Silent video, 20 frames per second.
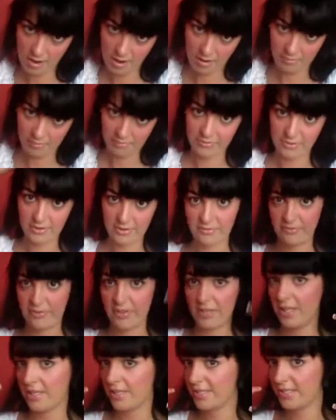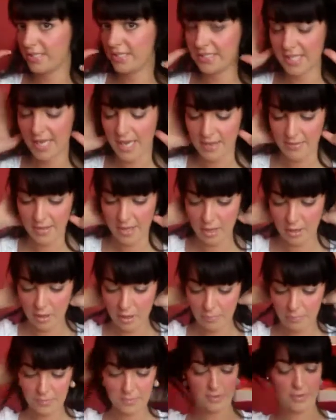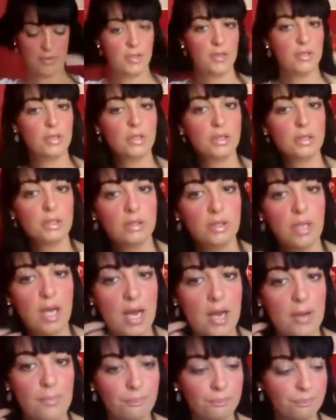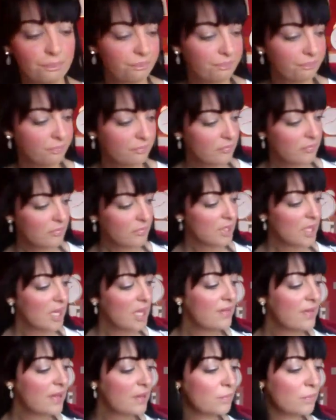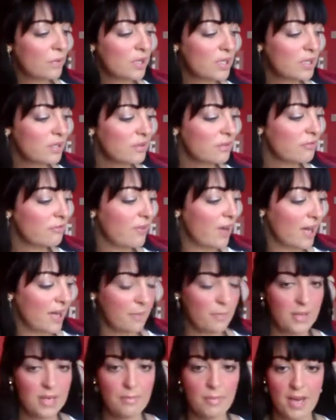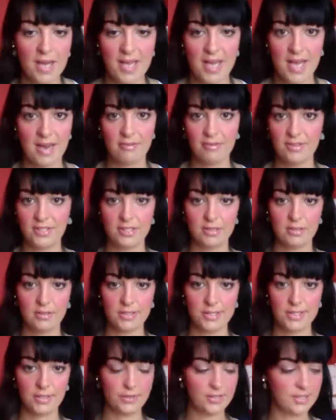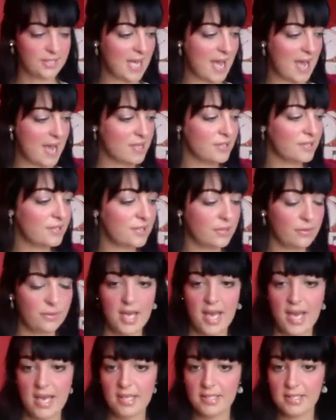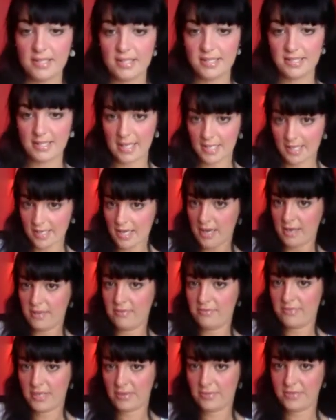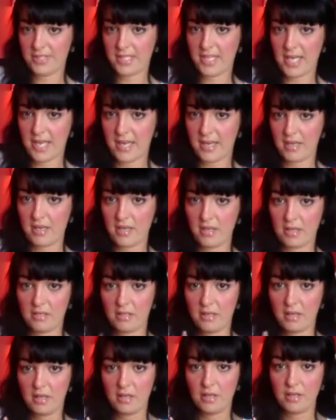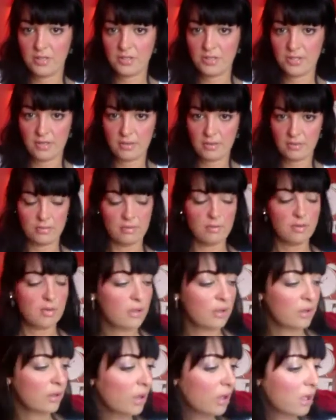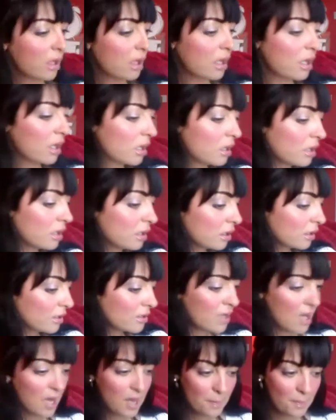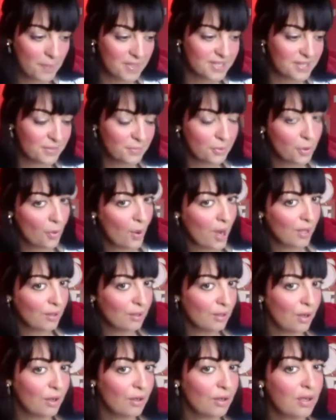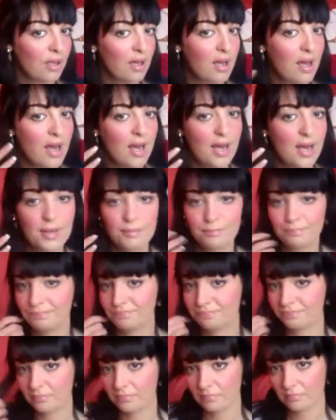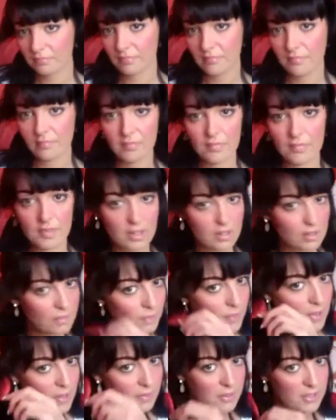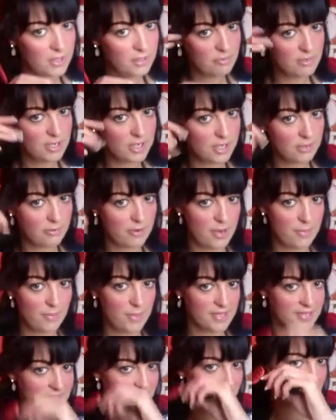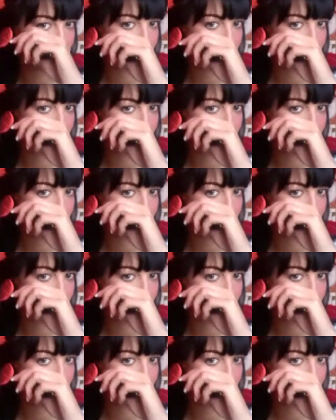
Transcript: off first and tie that up. And then what you'll find, I mean, my hair isn't as long as Kate's. So Kate's is like kind of down to here. So I'm missing quite a lot. But I'm going to recreate best I